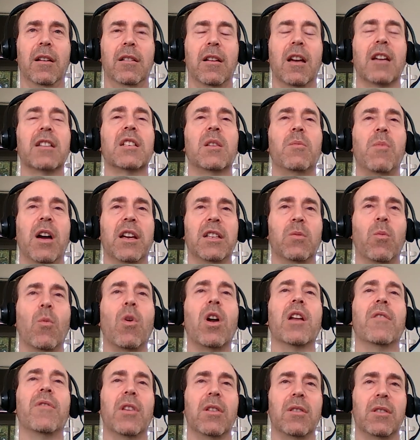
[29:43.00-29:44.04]
customize
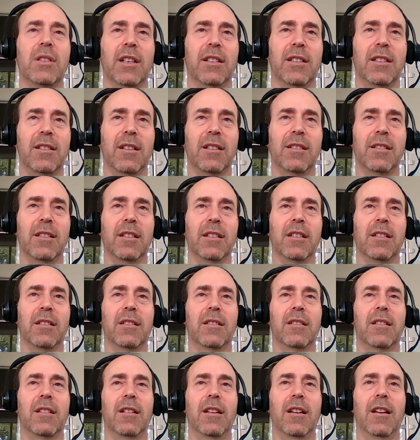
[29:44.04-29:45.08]
one of those
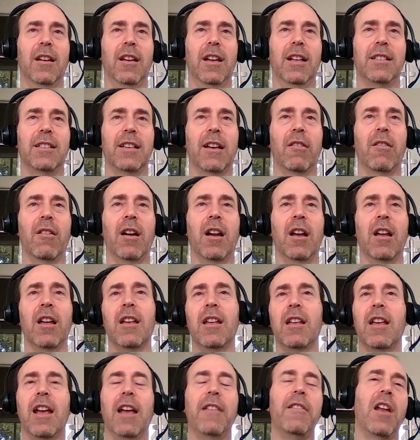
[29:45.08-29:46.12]
instances, etc.
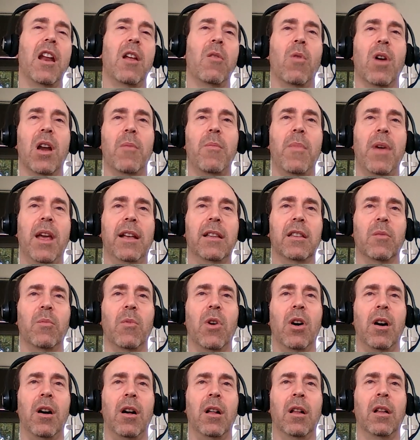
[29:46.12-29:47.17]
And then I want to make them
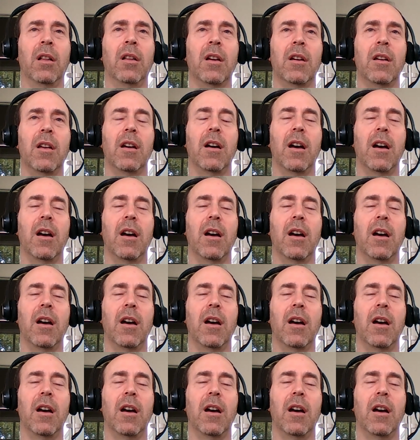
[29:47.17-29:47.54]
all